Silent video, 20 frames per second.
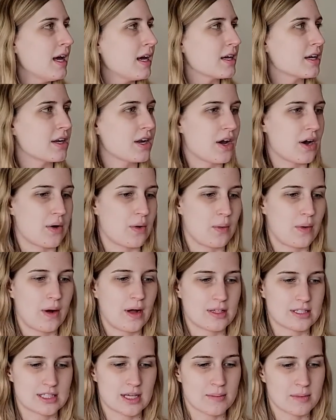You know,
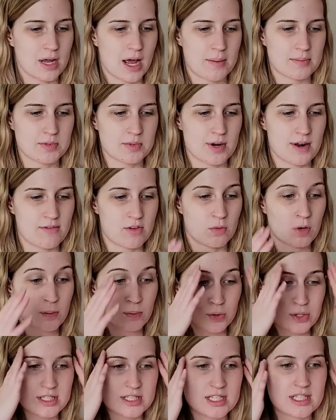sometimes whenever we're
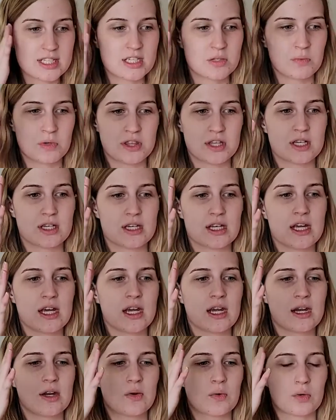presented with a
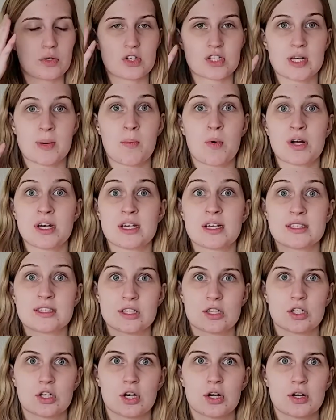need or someone needs
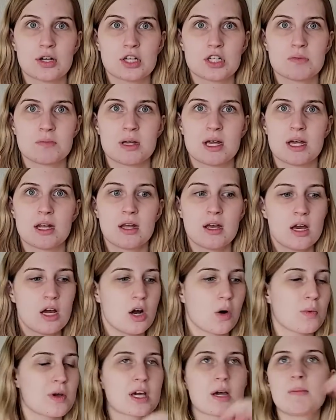encouragement,
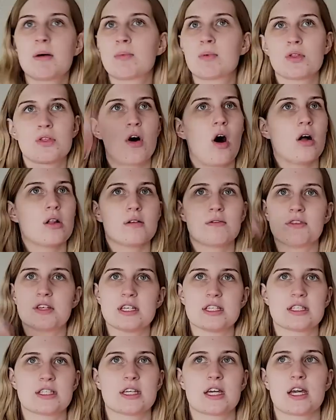we come up with all of
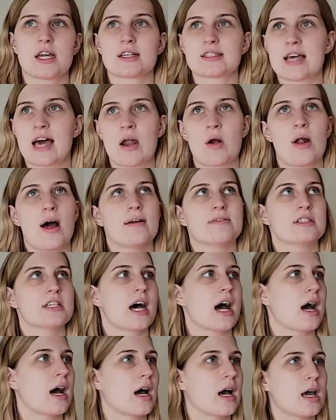these things. I don't have
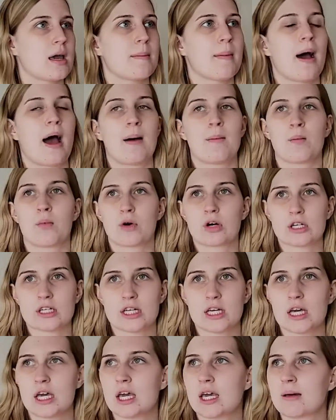time. I'm
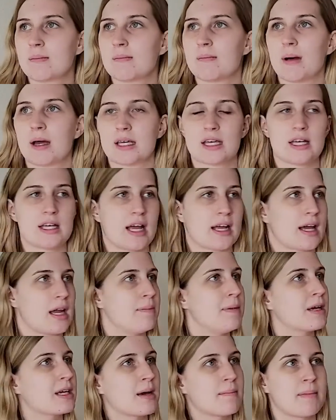working. My kid, I
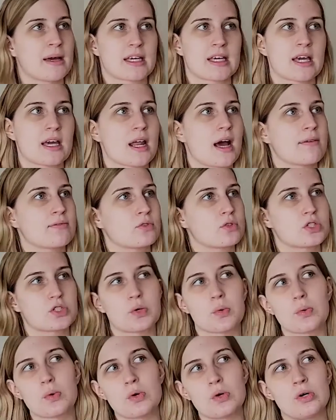gotta pick up my kid after
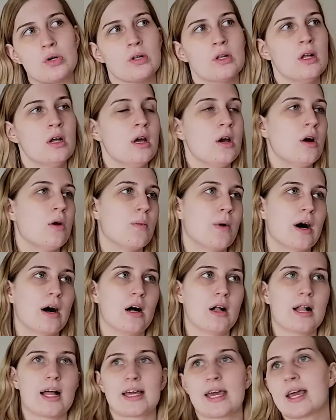school.
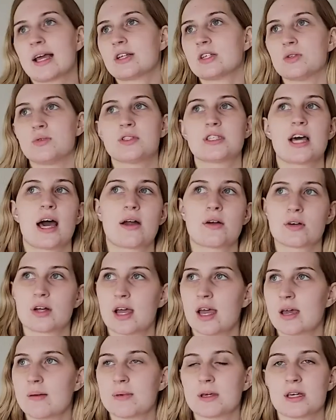Well, I can't do
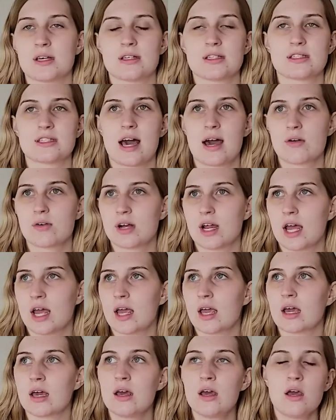Saturday because
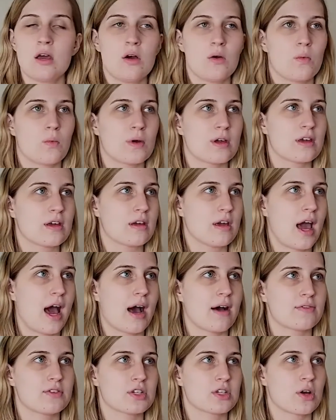Saturday we
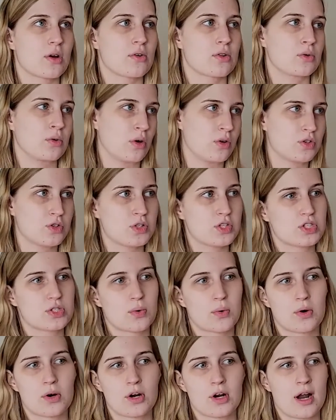have to go to the grocery
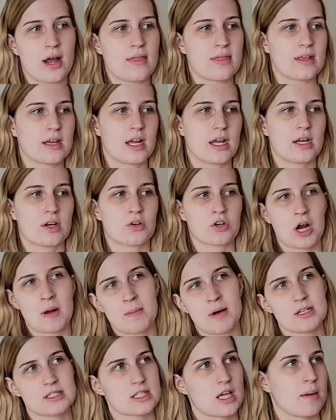store and then
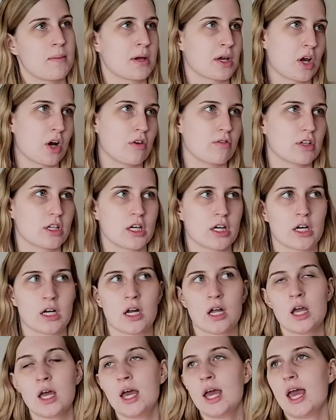grandma's coming
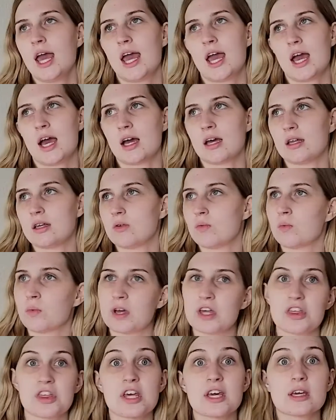over. And
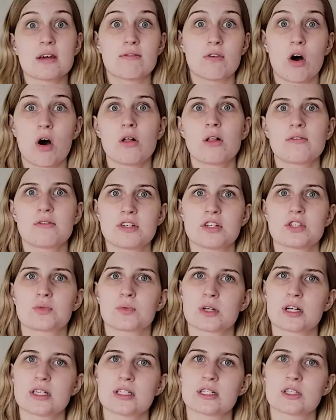we think of all of these
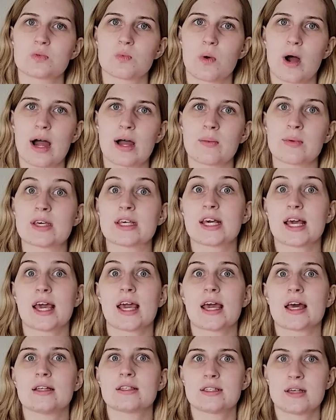reasons why we
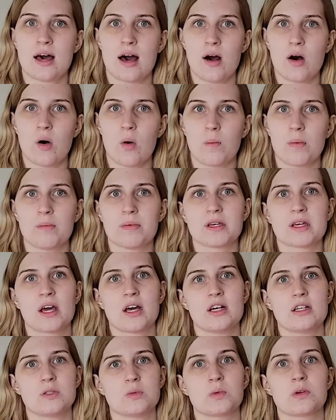can't help
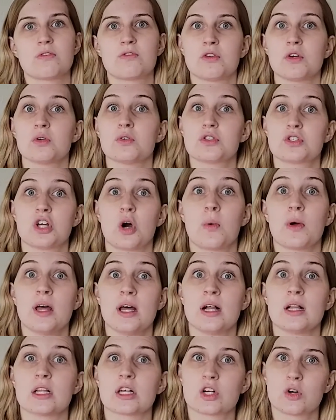because we feel so
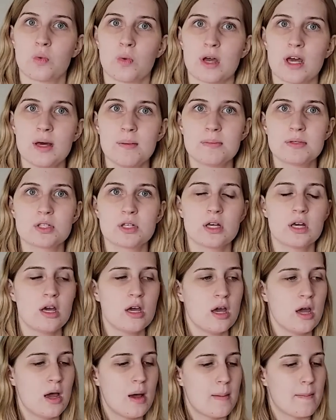ill-equipped.
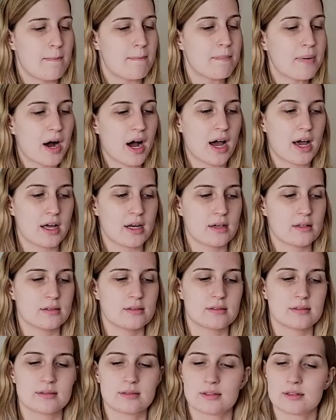But
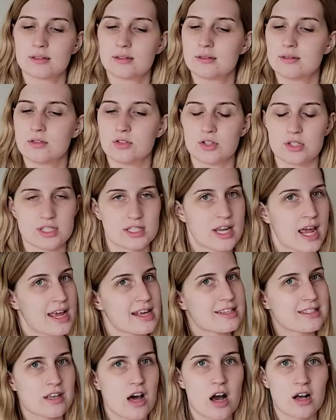just
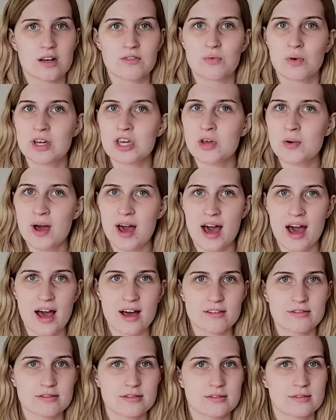take stock of what you
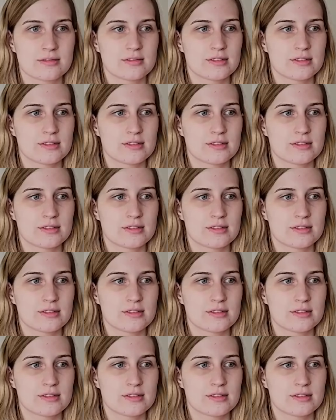have